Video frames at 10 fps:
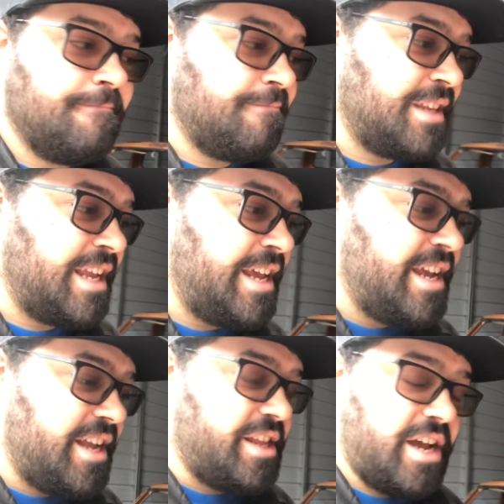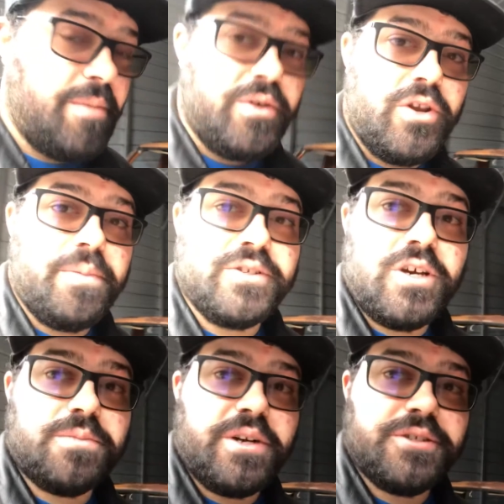And they got to build up
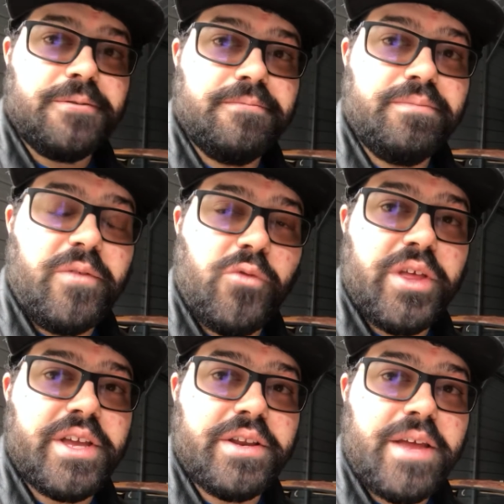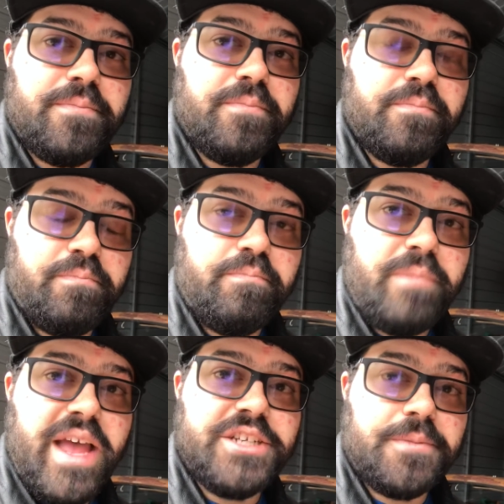exhaust pressure before they can get
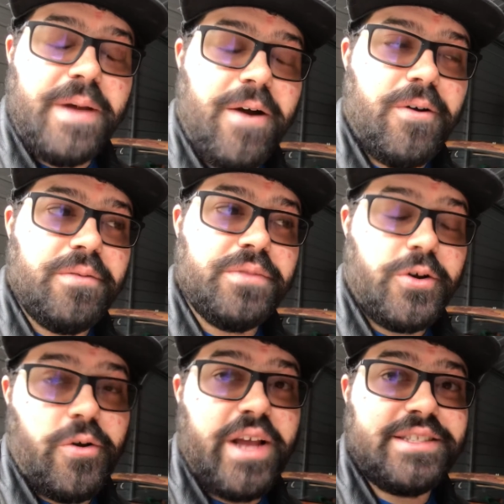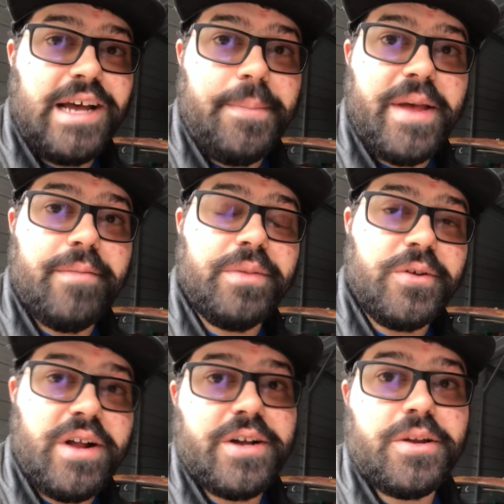engine power. They're great at top end, but they're
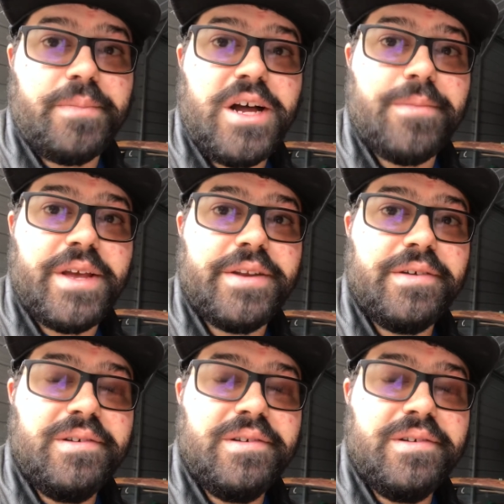not good at bottom end.